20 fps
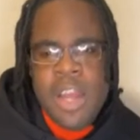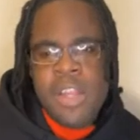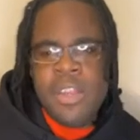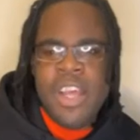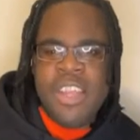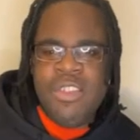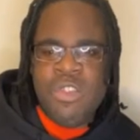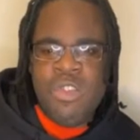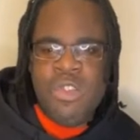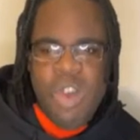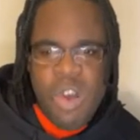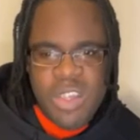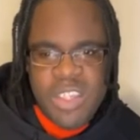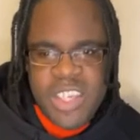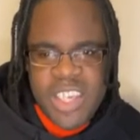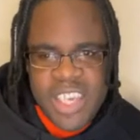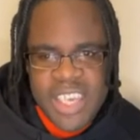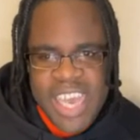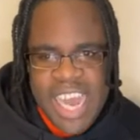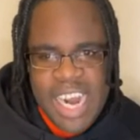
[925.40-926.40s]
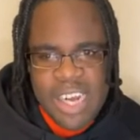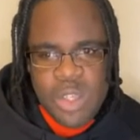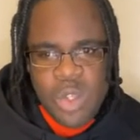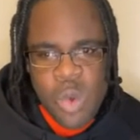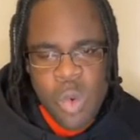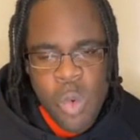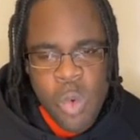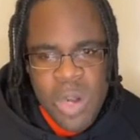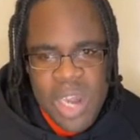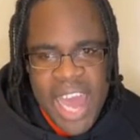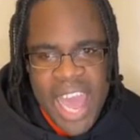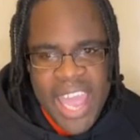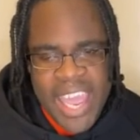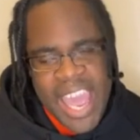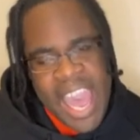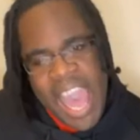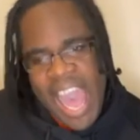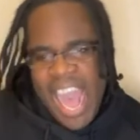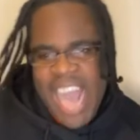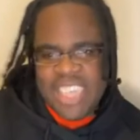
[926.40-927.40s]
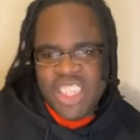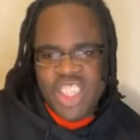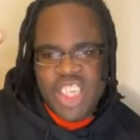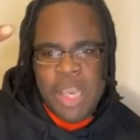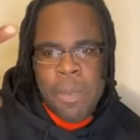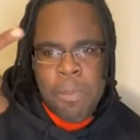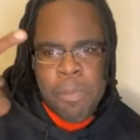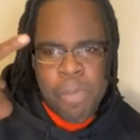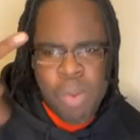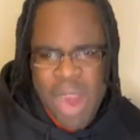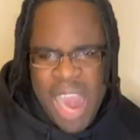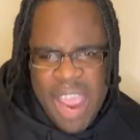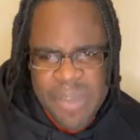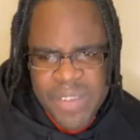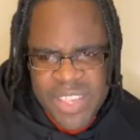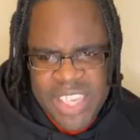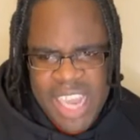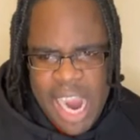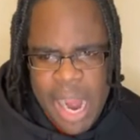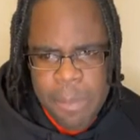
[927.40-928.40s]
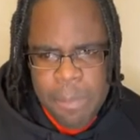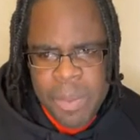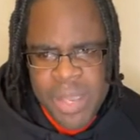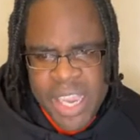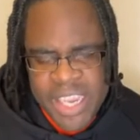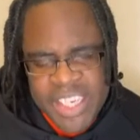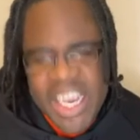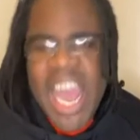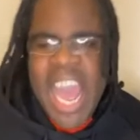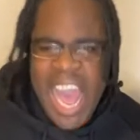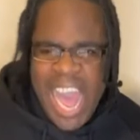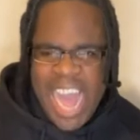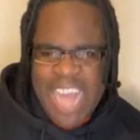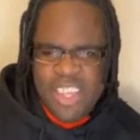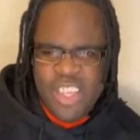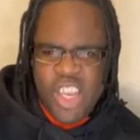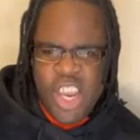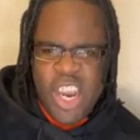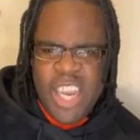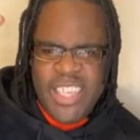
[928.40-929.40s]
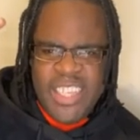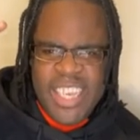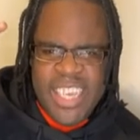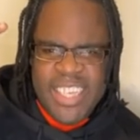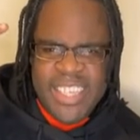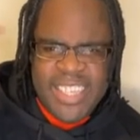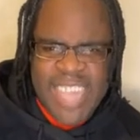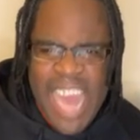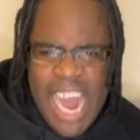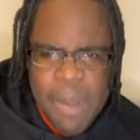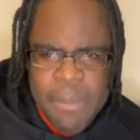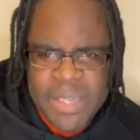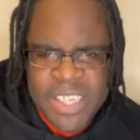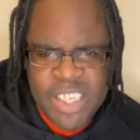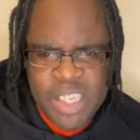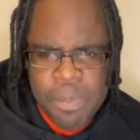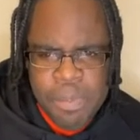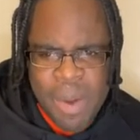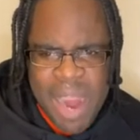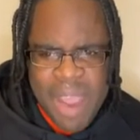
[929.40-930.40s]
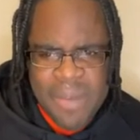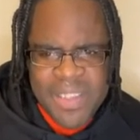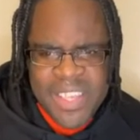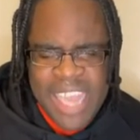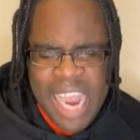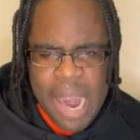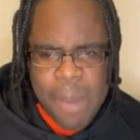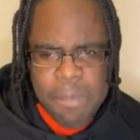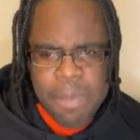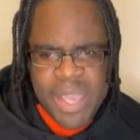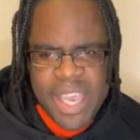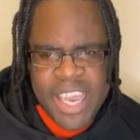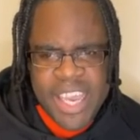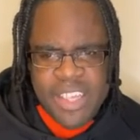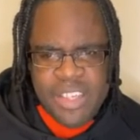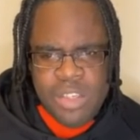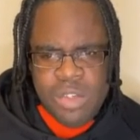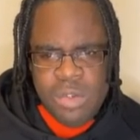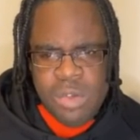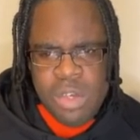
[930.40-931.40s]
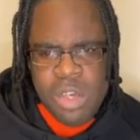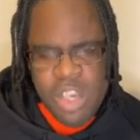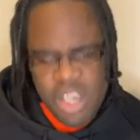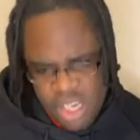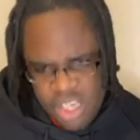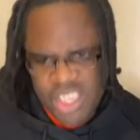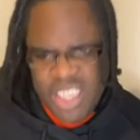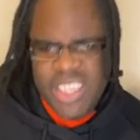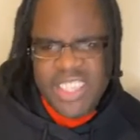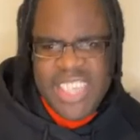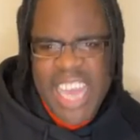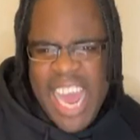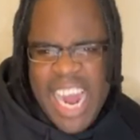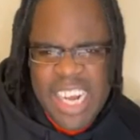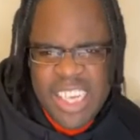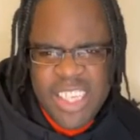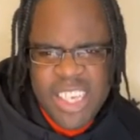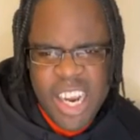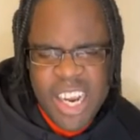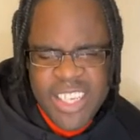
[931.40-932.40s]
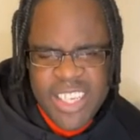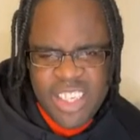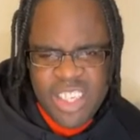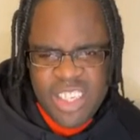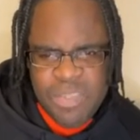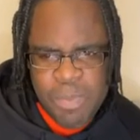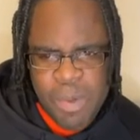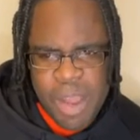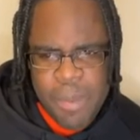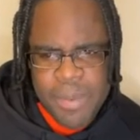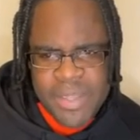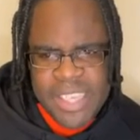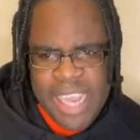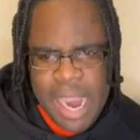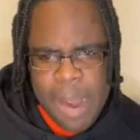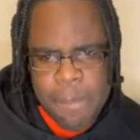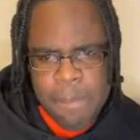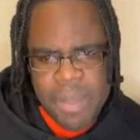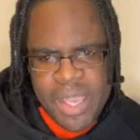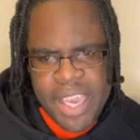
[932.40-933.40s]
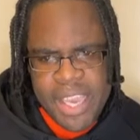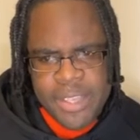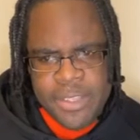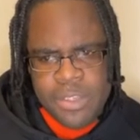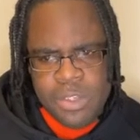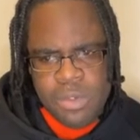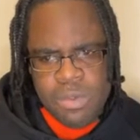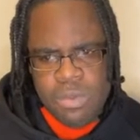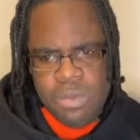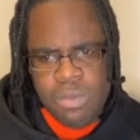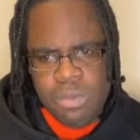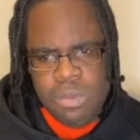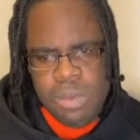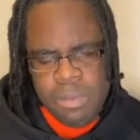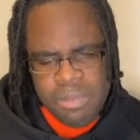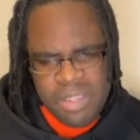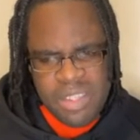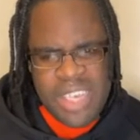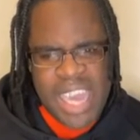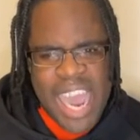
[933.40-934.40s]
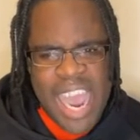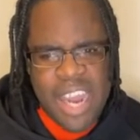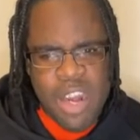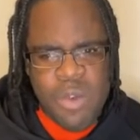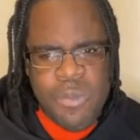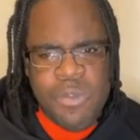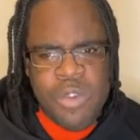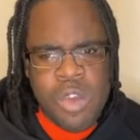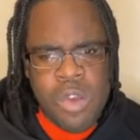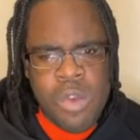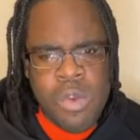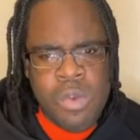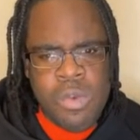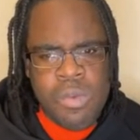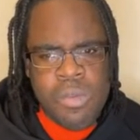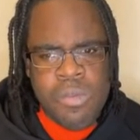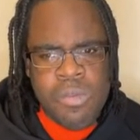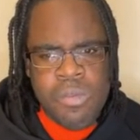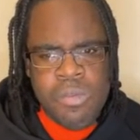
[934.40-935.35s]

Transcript: The dirty girl too lie I she private her page. And 13 tell me she private her page. She tell 13 she private her page. I'm tired of you.